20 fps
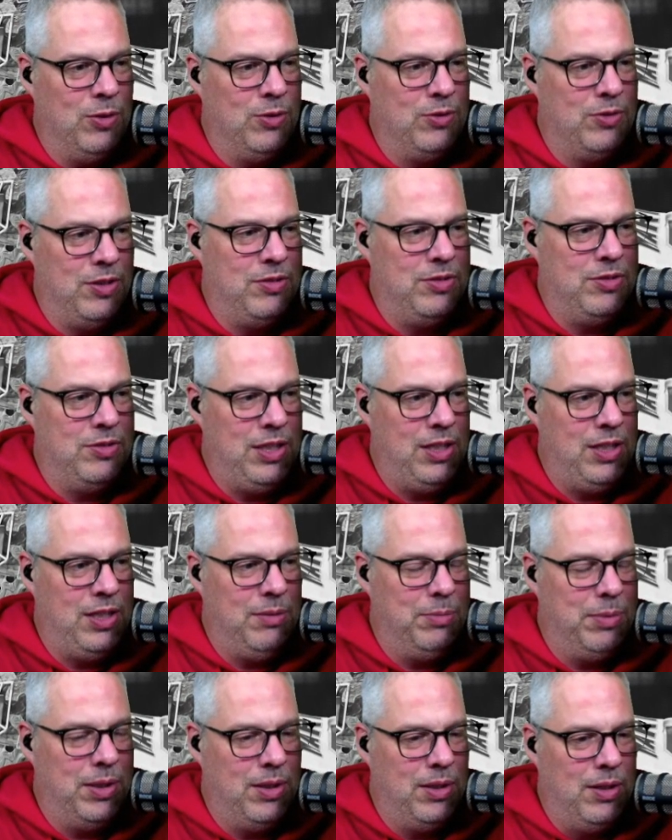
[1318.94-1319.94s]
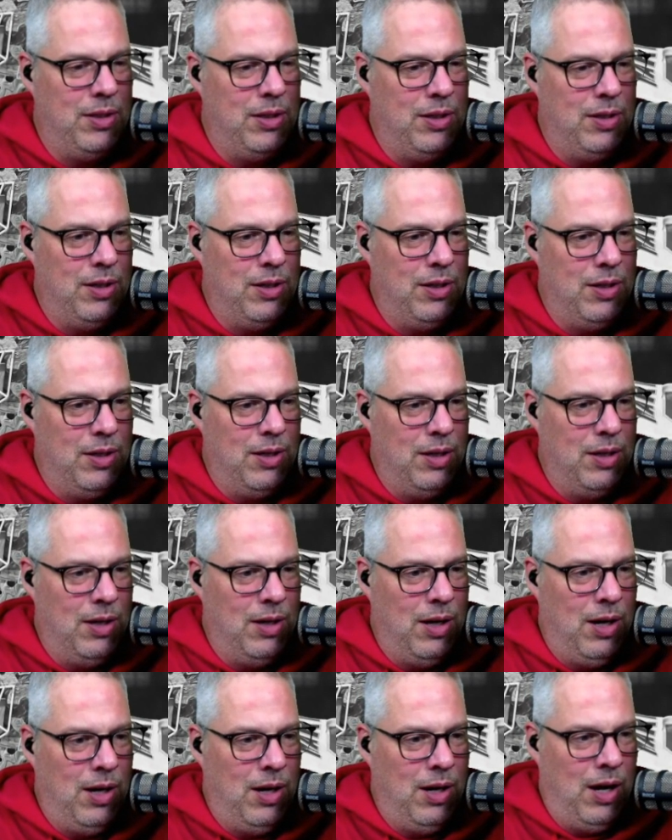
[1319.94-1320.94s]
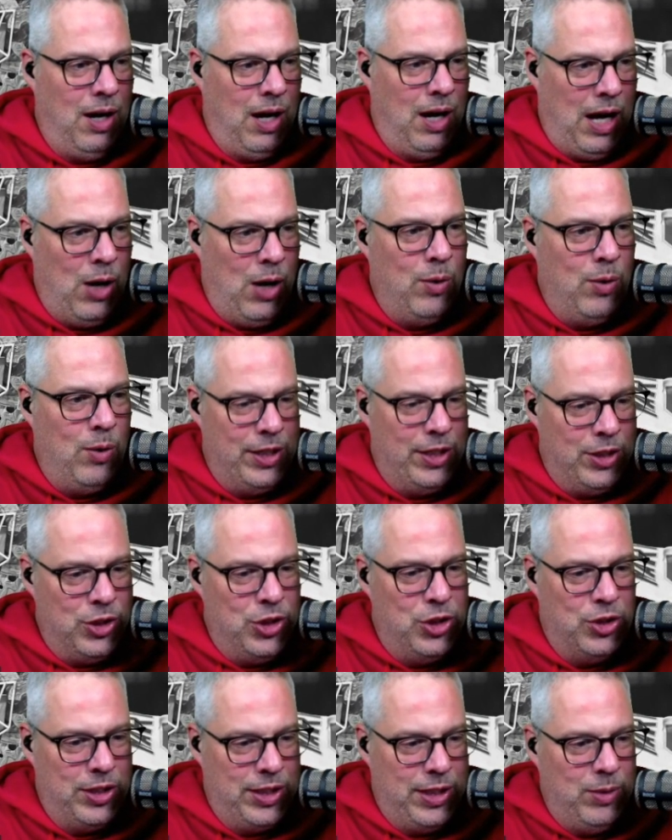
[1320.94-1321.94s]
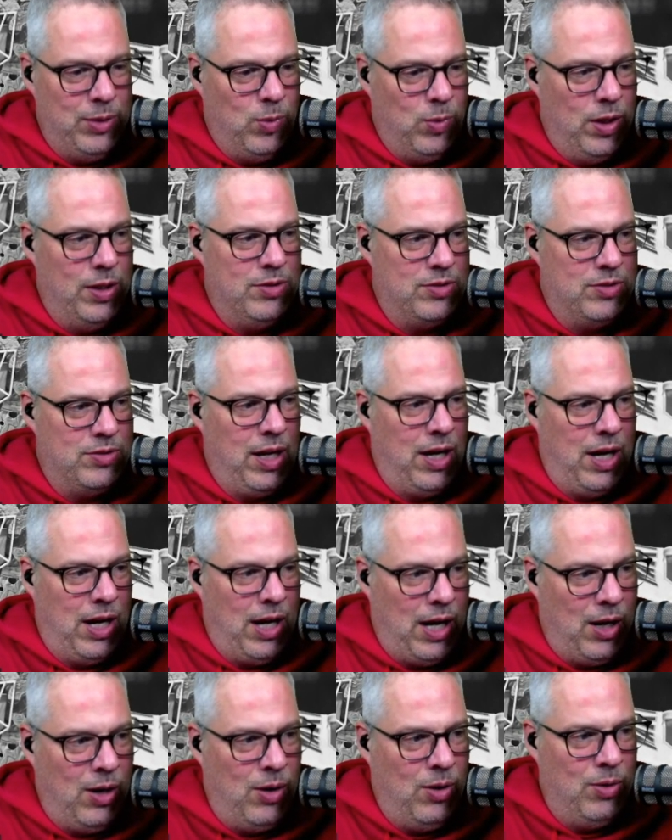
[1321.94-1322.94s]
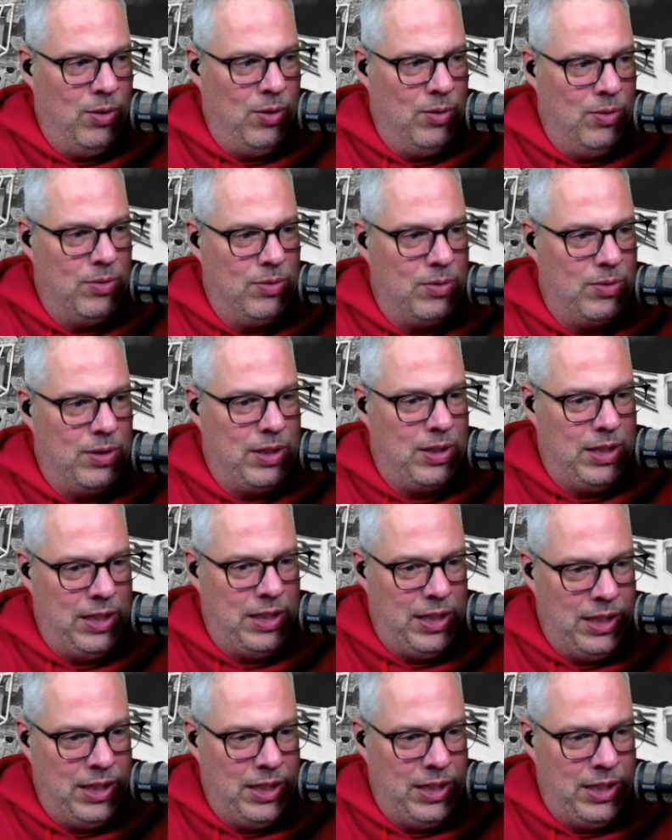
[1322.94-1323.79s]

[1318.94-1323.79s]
this team how injured he was and how he